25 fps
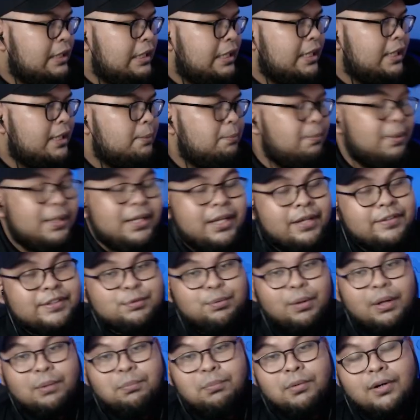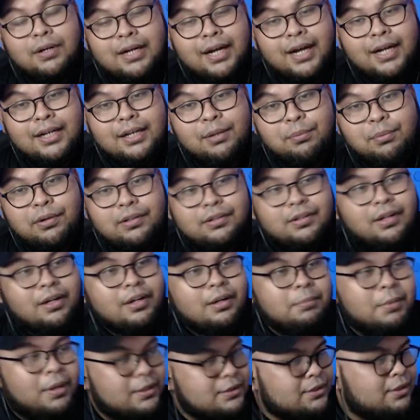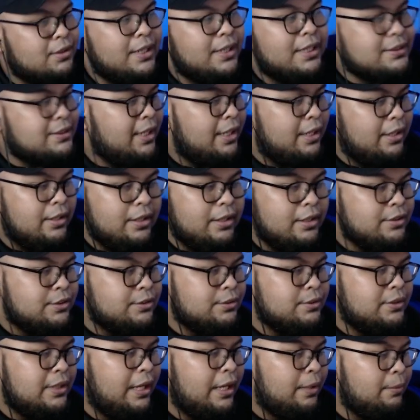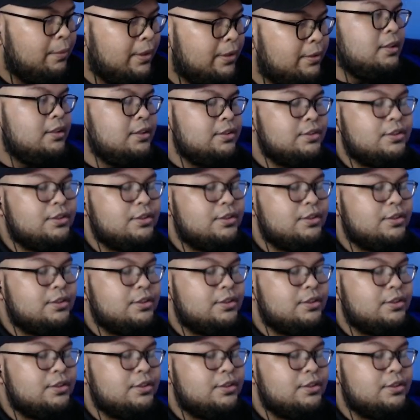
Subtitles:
But there is one more card that I want to talk about, so let's get into that one.